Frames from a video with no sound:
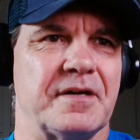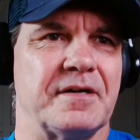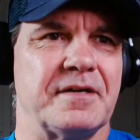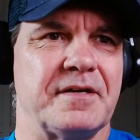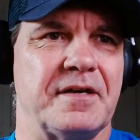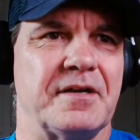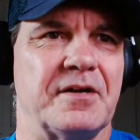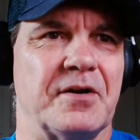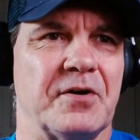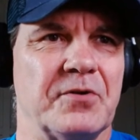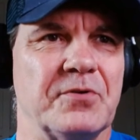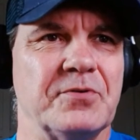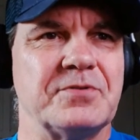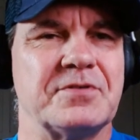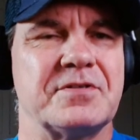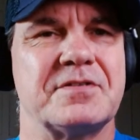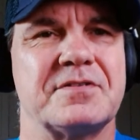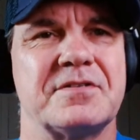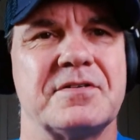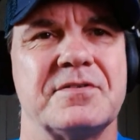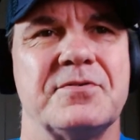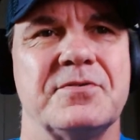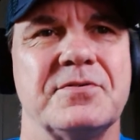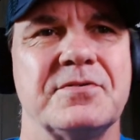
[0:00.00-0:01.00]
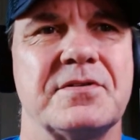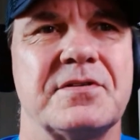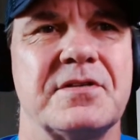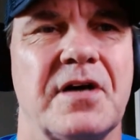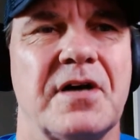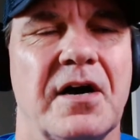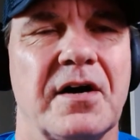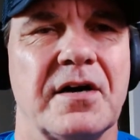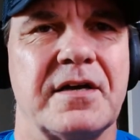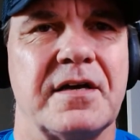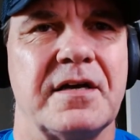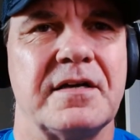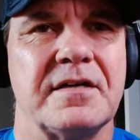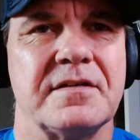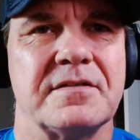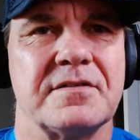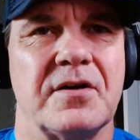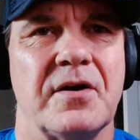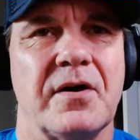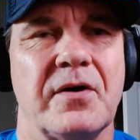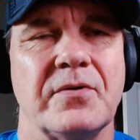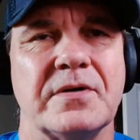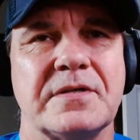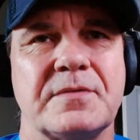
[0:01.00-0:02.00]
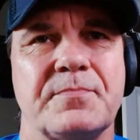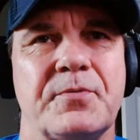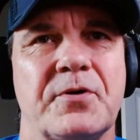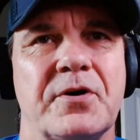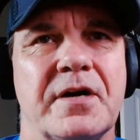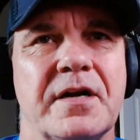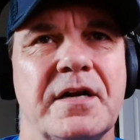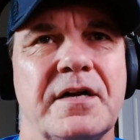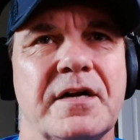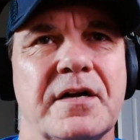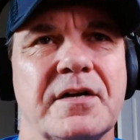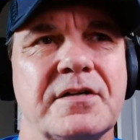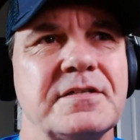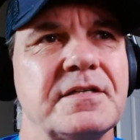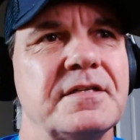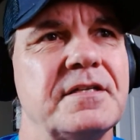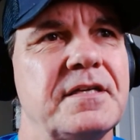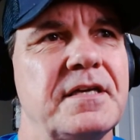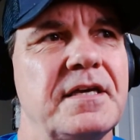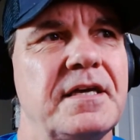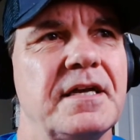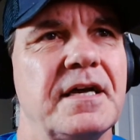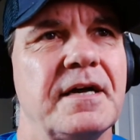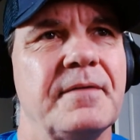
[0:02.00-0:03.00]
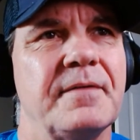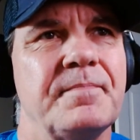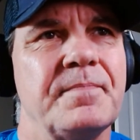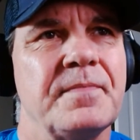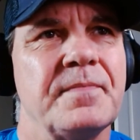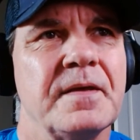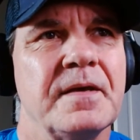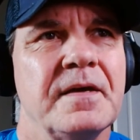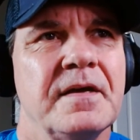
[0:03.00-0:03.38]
Who's talking. So I was born in Argentina.